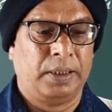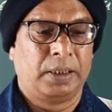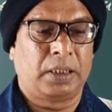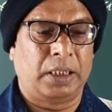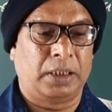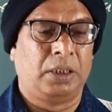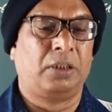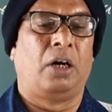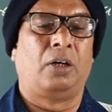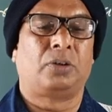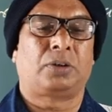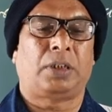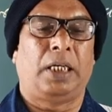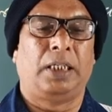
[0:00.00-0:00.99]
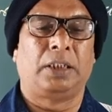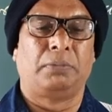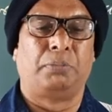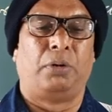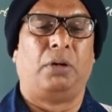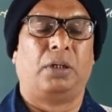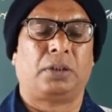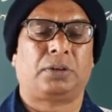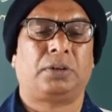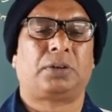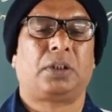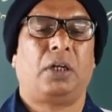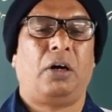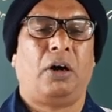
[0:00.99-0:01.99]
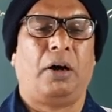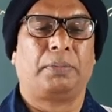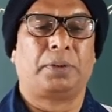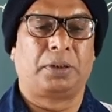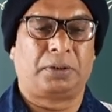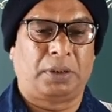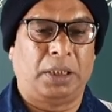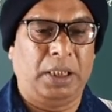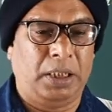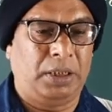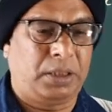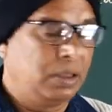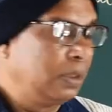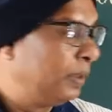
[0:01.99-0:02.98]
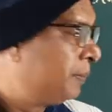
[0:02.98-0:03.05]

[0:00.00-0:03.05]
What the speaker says: cutting downs and the burns of the trees